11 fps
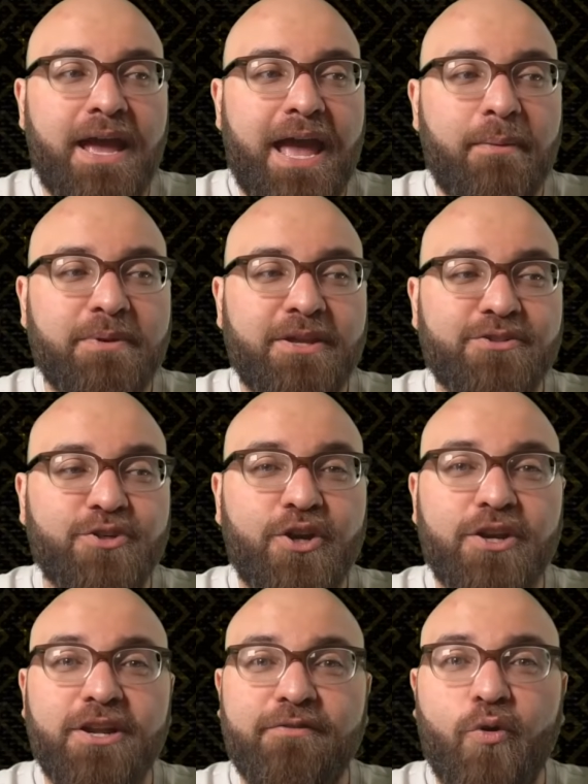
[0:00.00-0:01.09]
a potential good
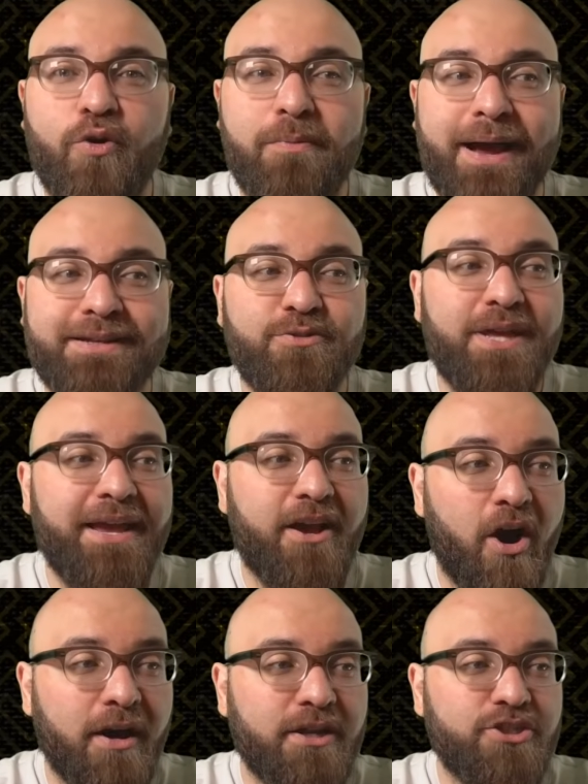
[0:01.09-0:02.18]
enough quarterback to take
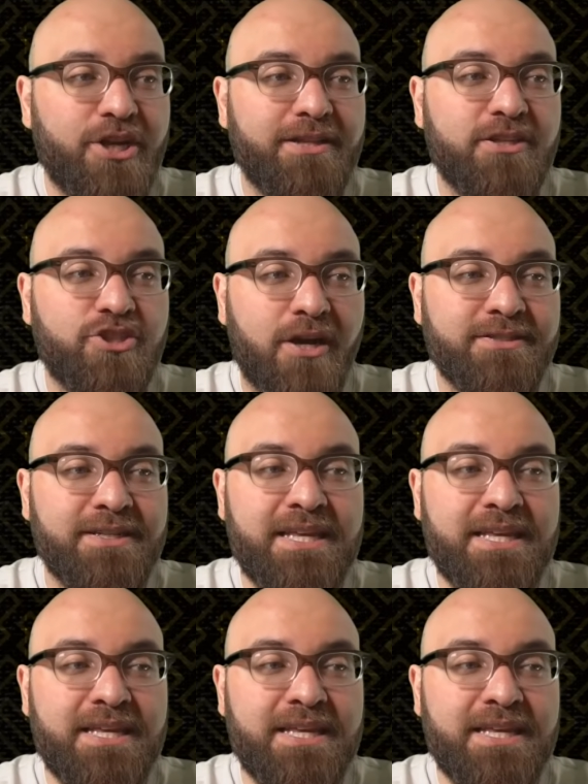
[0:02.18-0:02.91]
on Jalen Johnson,